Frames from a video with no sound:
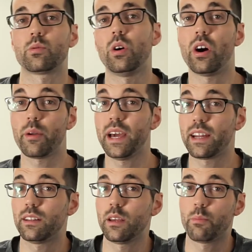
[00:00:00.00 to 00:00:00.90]
will
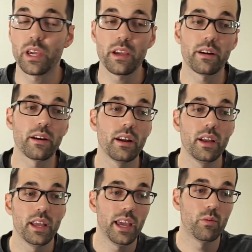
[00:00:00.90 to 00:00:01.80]
automatically appear,
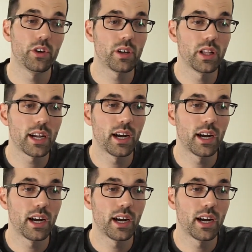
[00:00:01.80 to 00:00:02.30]
and when you click